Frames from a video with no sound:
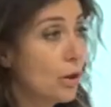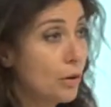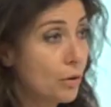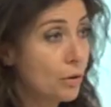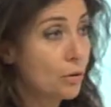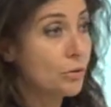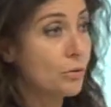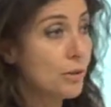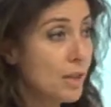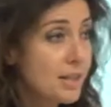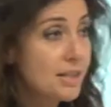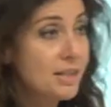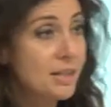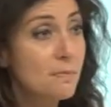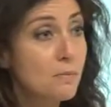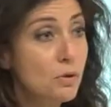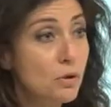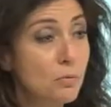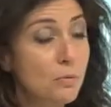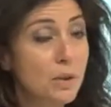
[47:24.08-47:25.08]
on, and
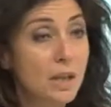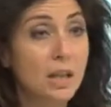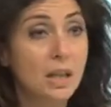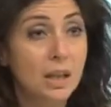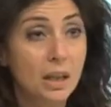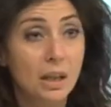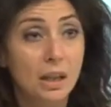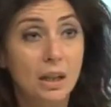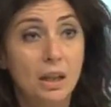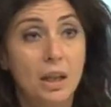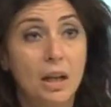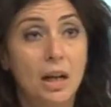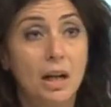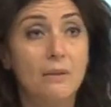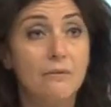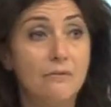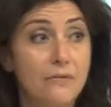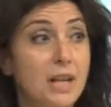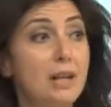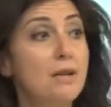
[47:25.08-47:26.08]
seems to be uh,
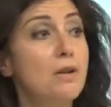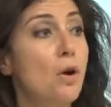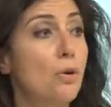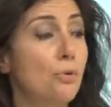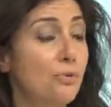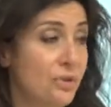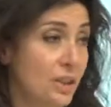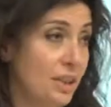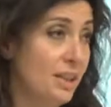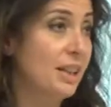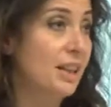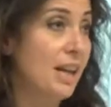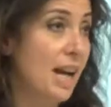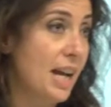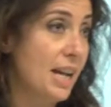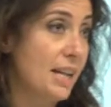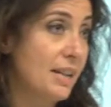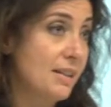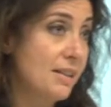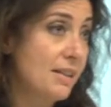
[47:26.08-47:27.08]
very often the
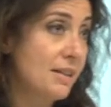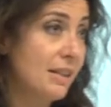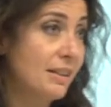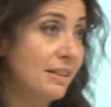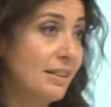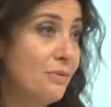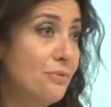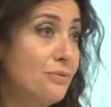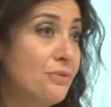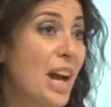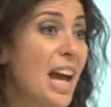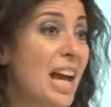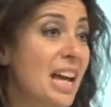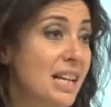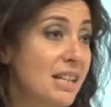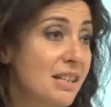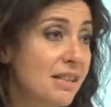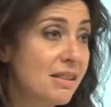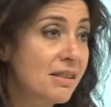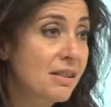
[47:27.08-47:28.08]
case that the
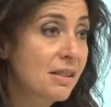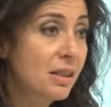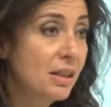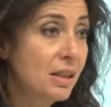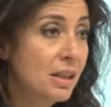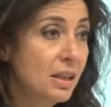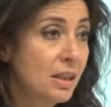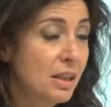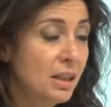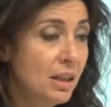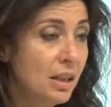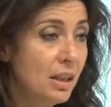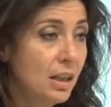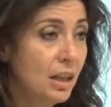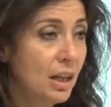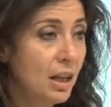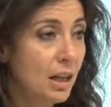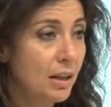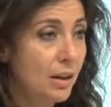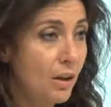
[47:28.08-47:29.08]
phase
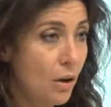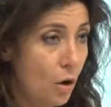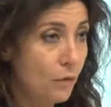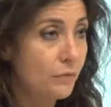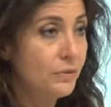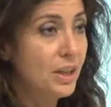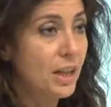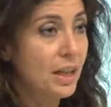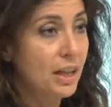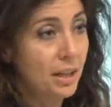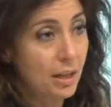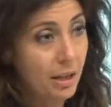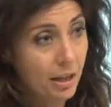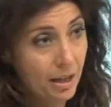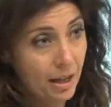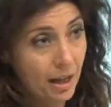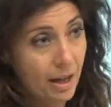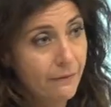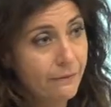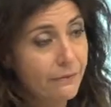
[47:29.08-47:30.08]
of the uh,
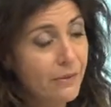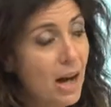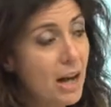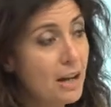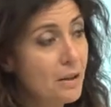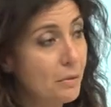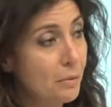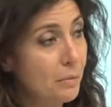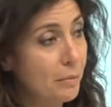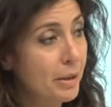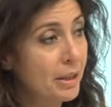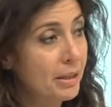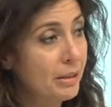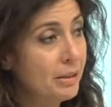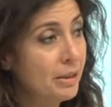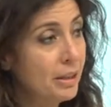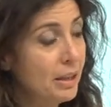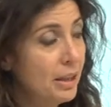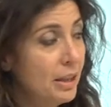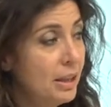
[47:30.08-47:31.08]
environment
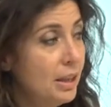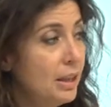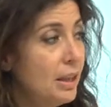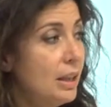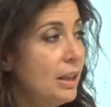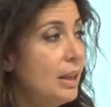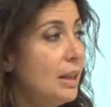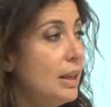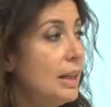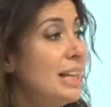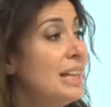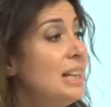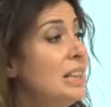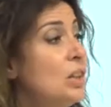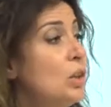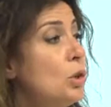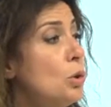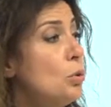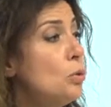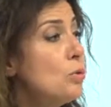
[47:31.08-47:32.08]

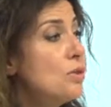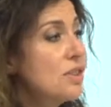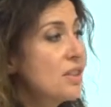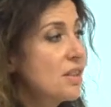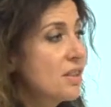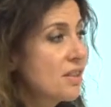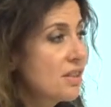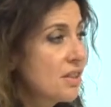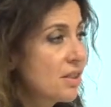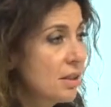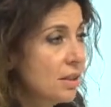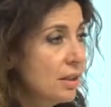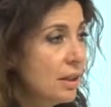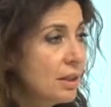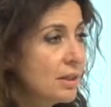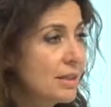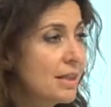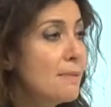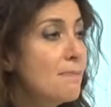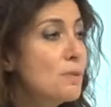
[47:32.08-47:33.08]
induces,
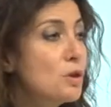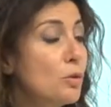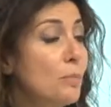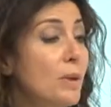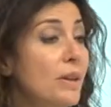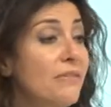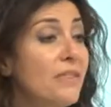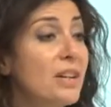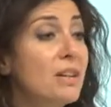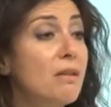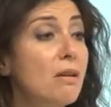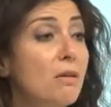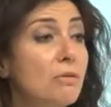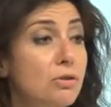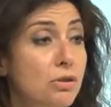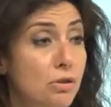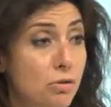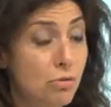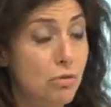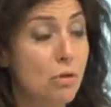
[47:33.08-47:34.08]
seems to be very
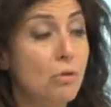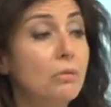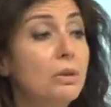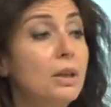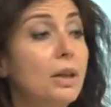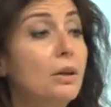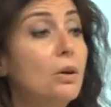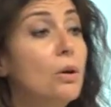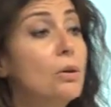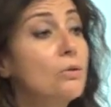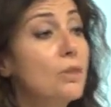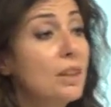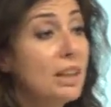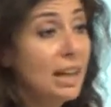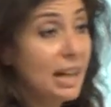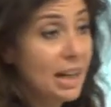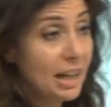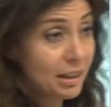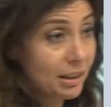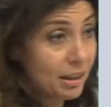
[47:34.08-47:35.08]
strongly
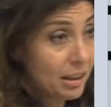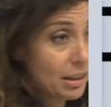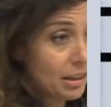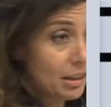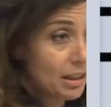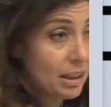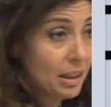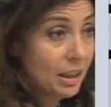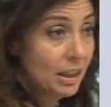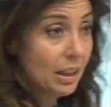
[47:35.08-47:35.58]
correlated